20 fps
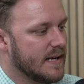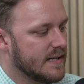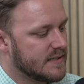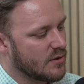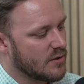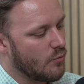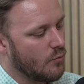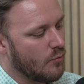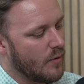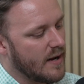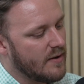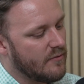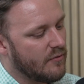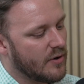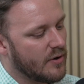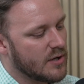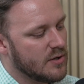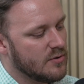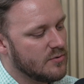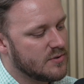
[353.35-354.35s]
It's a way for
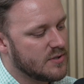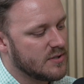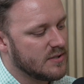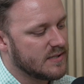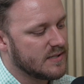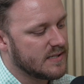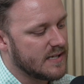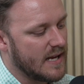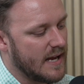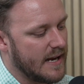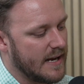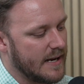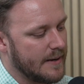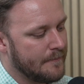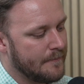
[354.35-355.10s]
you to say,